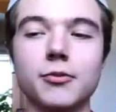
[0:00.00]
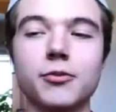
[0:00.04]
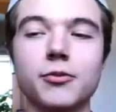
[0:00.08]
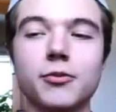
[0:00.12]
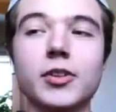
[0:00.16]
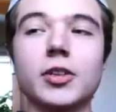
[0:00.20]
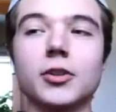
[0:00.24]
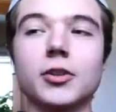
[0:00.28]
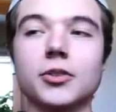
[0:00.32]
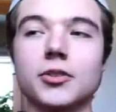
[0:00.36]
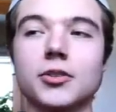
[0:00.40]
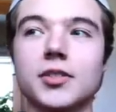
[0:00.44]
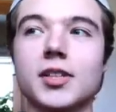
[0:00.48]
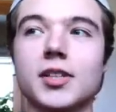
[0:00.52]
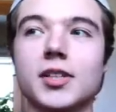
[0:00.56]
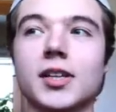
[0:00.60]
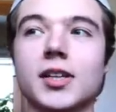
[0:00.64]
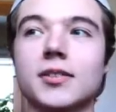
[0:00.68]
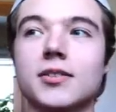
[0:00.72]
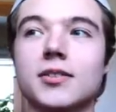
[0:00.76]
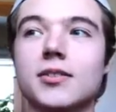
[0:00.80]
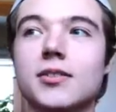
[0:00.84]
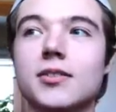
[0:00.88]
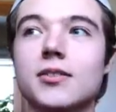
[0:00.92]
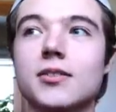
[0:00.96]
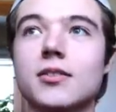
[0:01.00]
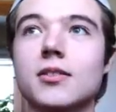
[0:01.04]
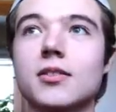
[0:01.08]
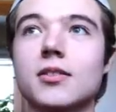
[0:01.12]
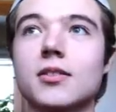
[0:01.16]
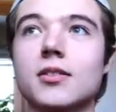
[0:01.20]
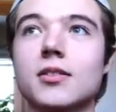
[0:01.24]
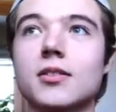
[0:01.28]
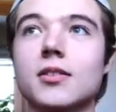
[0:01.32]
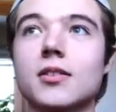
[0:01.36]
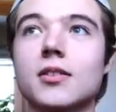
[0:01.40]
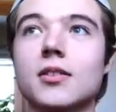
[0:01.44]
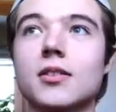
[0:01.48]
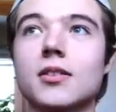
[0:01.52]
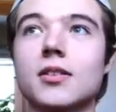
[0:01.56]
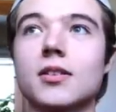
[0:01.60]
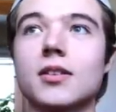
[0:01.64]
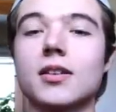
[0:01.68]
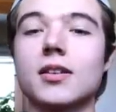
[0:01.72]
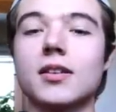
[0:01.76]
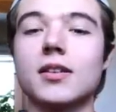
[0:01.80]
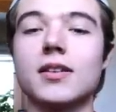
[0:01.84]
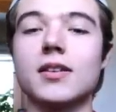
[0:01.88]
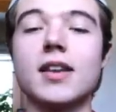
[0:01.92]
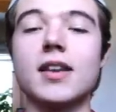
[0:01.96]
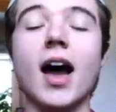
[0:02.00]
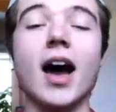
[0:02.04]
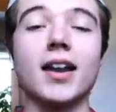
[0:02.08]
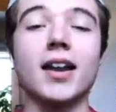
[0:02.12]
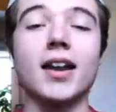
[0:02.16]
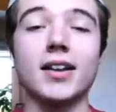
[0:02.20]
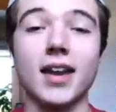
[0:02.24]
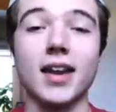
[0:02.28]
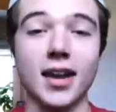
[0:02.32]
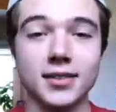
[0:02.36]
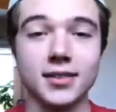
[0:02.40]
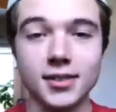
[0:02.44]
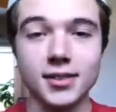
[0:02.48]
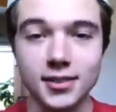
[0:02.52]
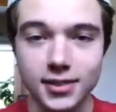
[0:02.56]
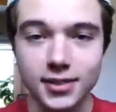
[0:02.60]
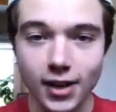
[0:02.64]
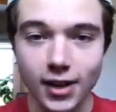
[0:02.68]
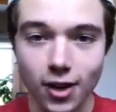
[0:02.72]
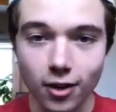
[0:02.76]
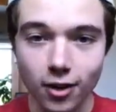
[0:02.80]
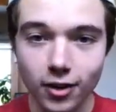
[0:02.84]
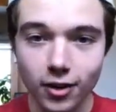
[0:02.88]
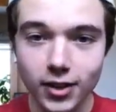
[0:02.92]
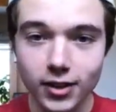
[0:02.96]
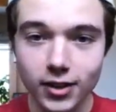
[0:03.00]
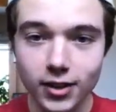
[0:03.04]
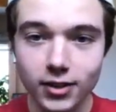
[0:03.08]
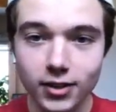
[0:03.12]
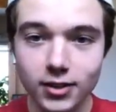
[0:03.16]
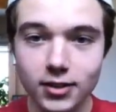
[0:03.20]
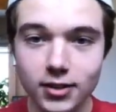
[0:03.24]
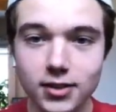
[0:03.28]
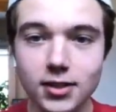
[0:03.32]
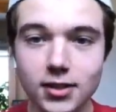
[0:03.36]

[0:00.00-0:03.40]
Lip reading: feels it's not necessary